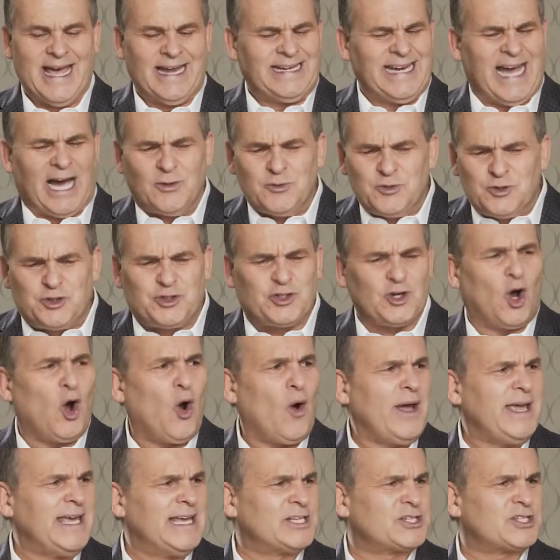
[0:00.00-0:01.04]
Now,
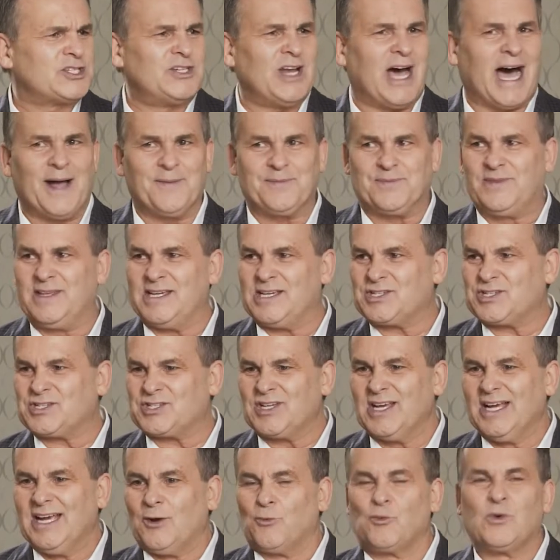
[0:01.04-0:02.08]
joy is not
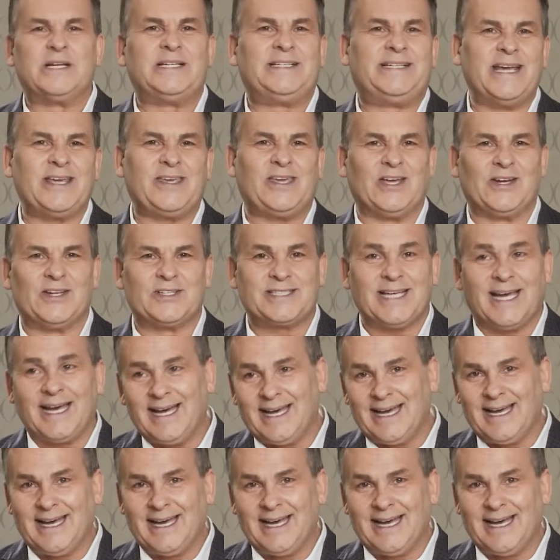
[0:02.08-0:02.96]
this ridiculous,